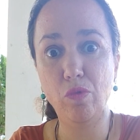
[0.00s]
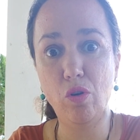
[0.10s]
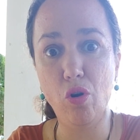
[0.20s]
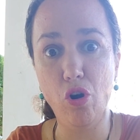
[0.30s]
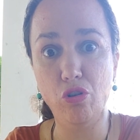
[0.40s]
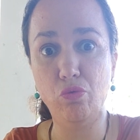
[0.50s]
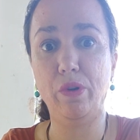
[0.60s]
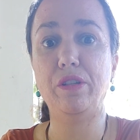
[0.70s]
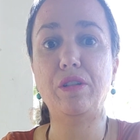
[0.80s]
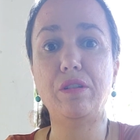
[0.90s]

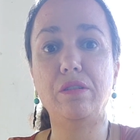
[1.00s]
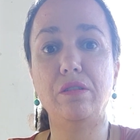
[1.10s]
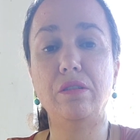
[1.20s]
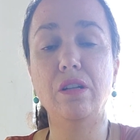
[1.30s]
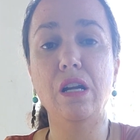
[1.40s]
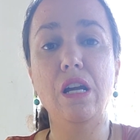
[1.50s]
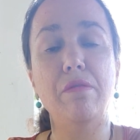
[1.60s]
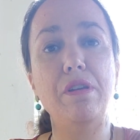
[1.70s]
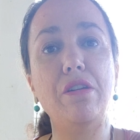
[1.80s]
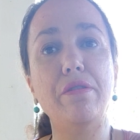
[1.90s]
Always.
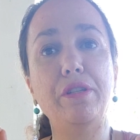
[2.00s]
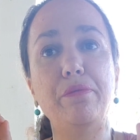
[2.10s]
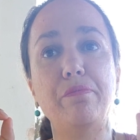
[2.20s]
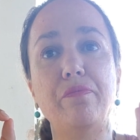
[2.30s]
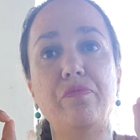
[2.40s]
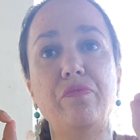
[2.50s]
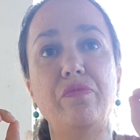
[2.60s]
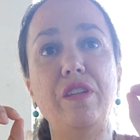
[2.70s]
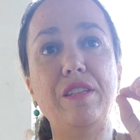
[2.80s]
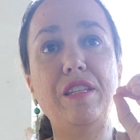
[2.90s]
Because
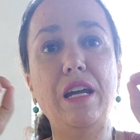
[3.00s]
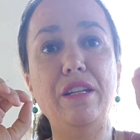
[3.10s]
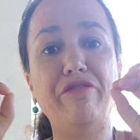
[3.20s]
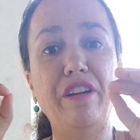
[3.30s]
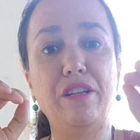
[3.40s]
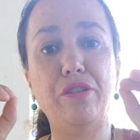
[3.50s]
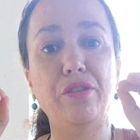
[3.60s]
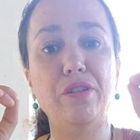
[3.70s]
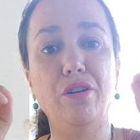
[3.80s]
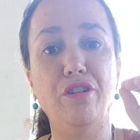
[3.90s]
the side
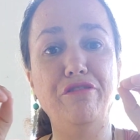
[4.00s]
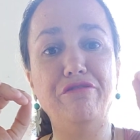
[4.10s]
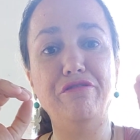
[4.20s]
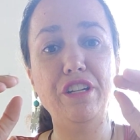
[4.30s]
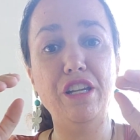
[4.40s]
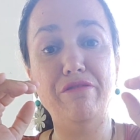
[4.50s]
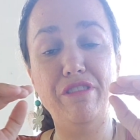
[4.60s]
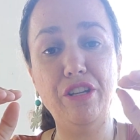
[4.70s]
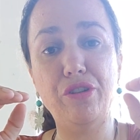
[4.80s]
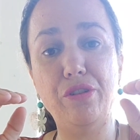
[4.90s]
effect of
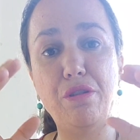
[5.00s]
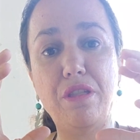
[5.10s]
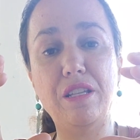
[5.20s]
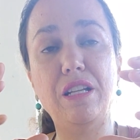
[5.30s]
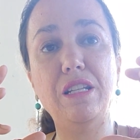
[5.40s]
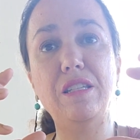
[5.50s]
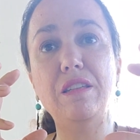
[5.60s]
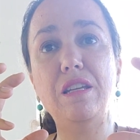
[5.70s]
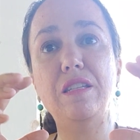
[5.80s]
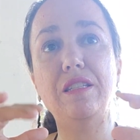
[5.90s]
inflation and things like this
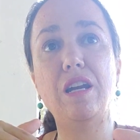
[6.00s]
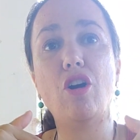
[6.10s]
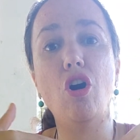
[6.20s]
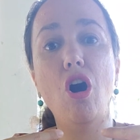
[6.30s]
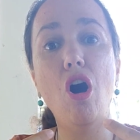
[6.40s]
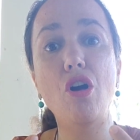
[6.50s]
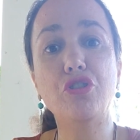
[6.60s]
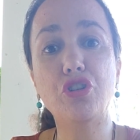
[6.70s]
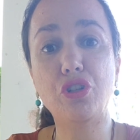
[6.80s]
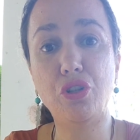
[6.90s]
is the
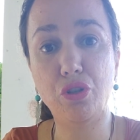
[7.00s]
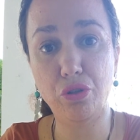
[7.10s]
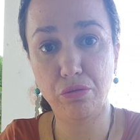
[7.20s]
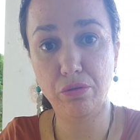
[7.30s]
cost.